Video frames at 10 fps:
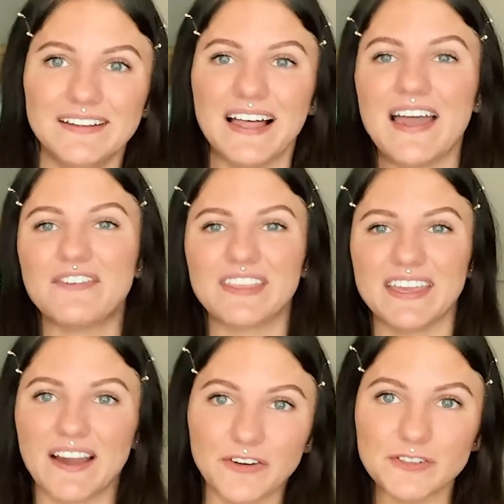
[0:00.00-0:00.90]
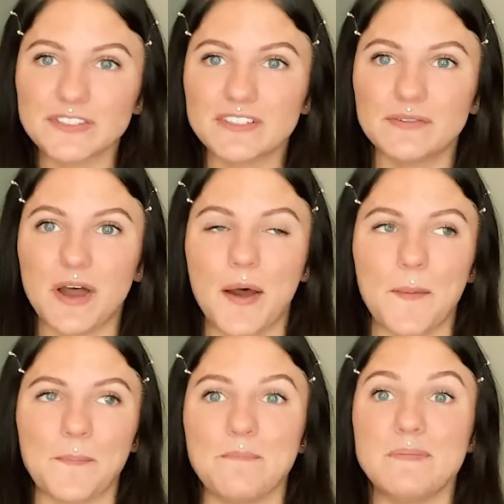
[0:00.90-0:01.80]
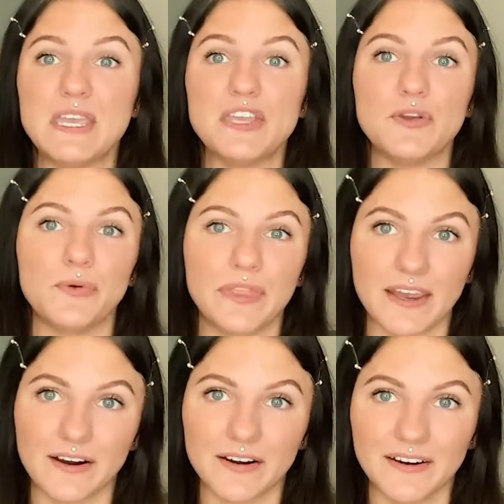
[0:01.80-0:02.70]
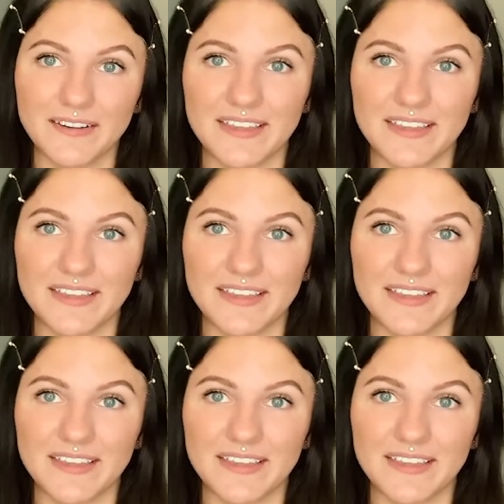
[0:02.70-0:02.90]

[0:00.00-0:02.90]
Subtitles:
everything else meet you there.